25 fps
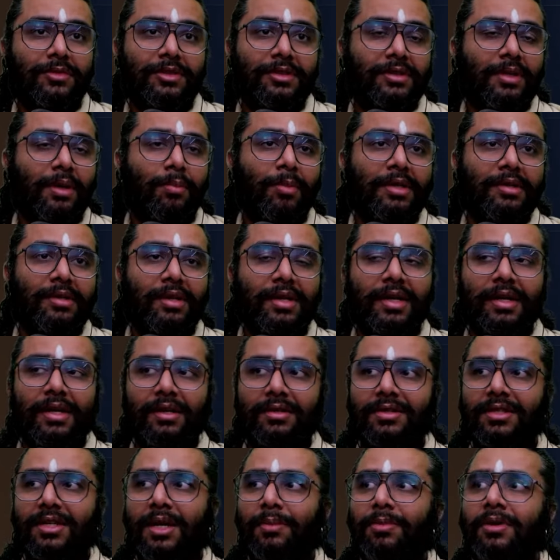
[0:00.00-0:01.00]
some other
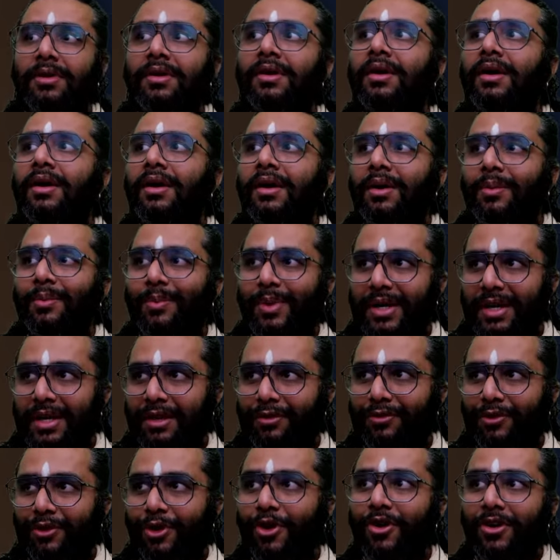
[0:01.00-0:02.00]
Indic script. But
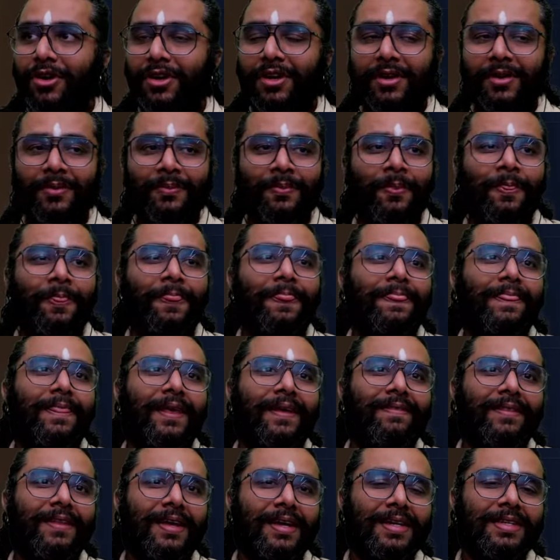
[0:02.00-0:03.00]
if not,
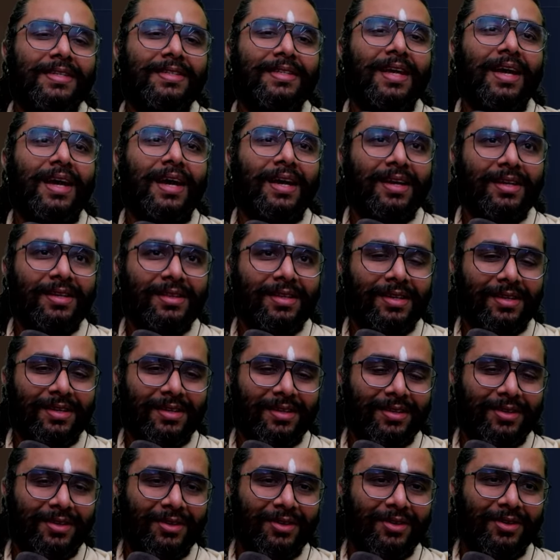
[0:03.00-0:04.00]
then there is
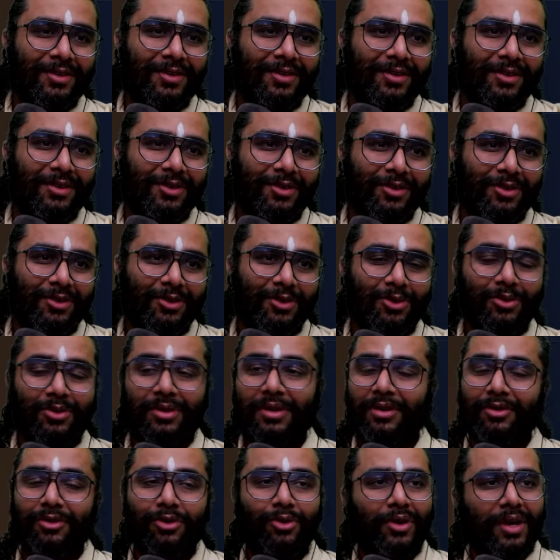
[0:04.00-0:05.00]
another,
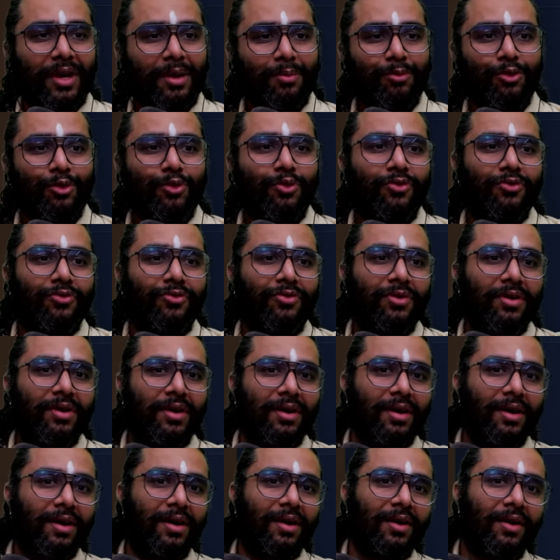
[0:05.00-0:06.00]
you can move
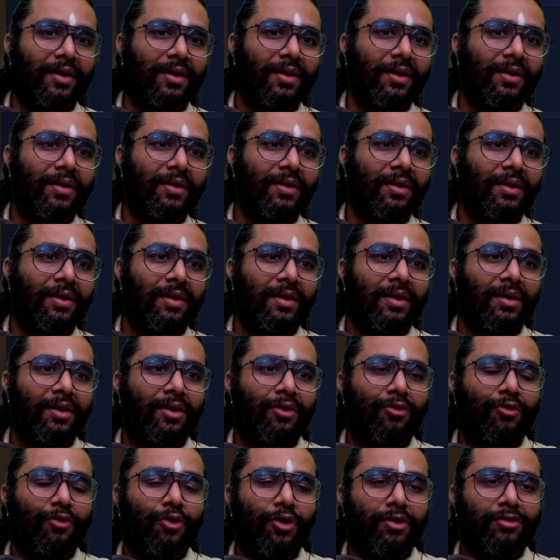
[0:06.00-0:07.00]

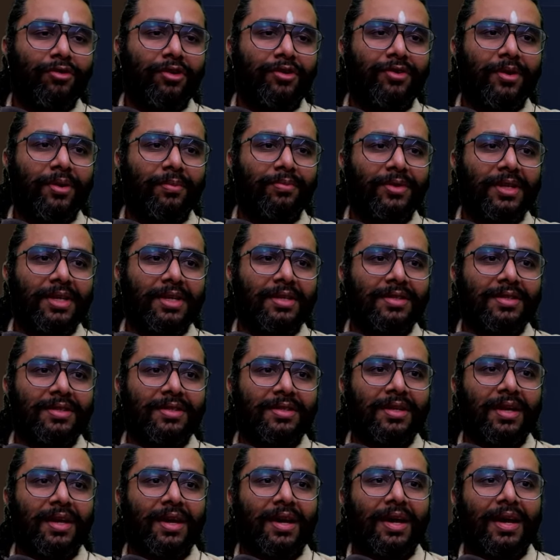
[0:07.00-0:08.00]
forward from
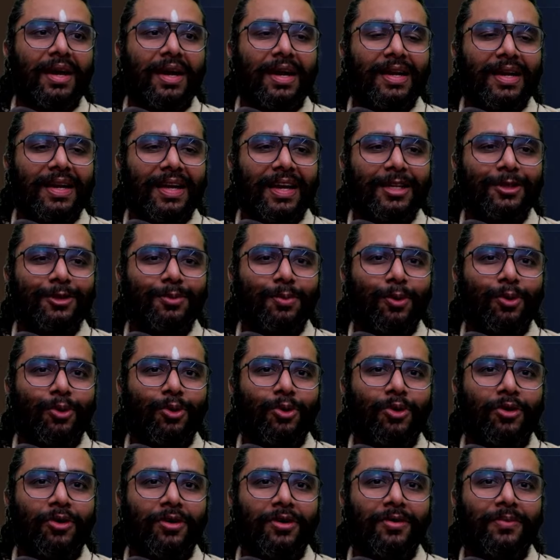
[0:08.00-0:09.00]
this and
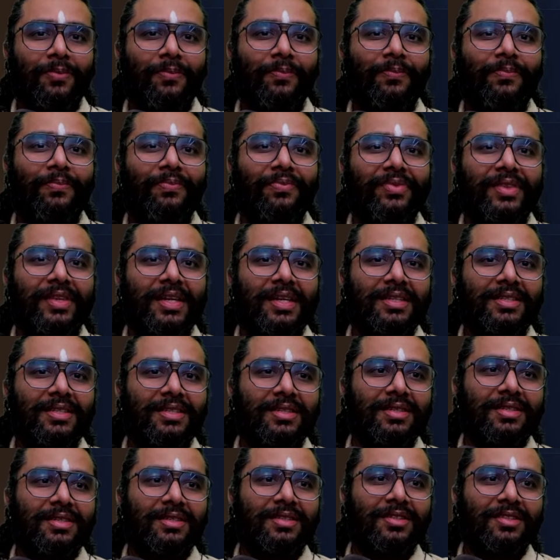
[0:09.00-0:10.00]
explore
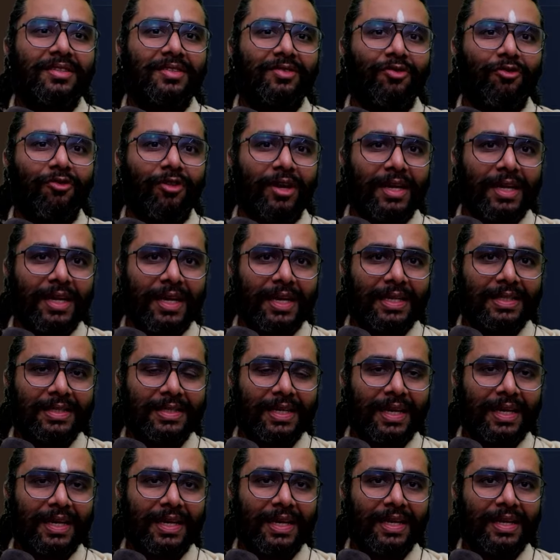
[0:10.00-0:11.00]
this very
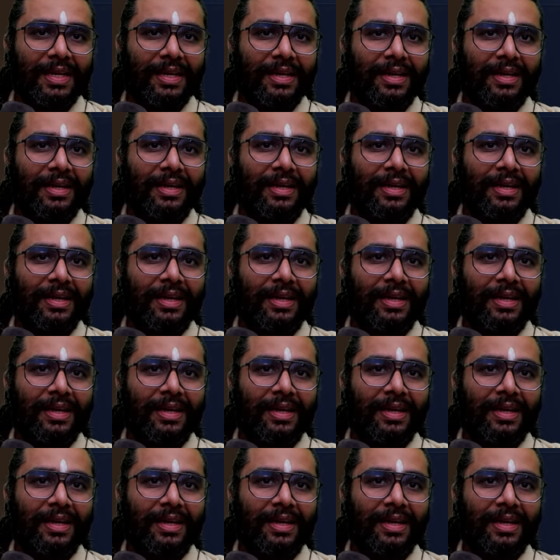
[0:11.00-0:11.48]
exciting